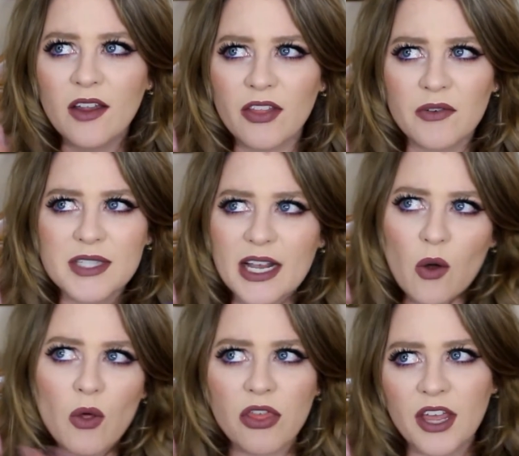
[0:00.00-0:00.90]
there was like a
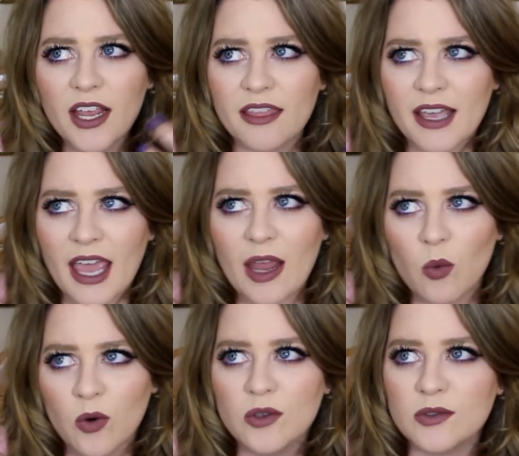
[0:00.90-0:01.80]
whole thing in the gang
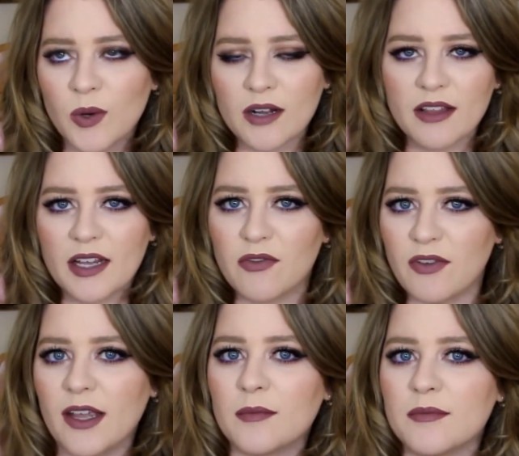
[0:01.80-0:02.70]
world where like
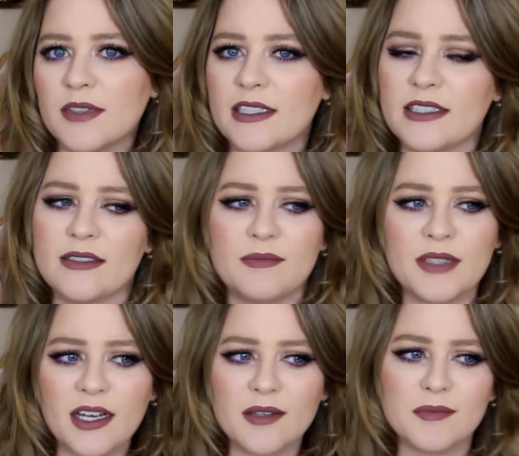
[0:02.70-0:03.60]
family
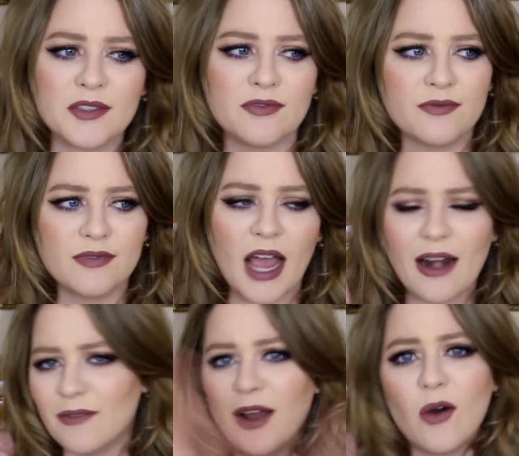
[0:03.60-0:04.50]
becomes I
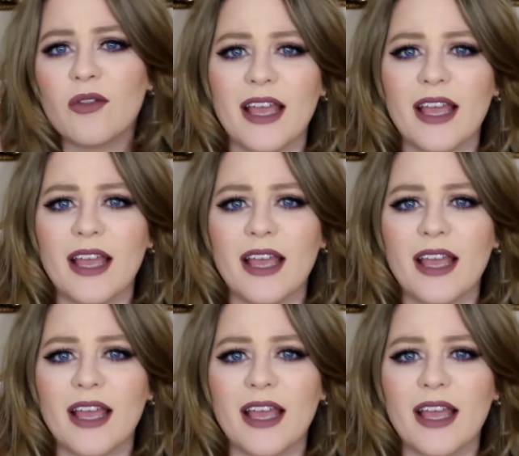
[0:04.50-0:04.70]
don't know,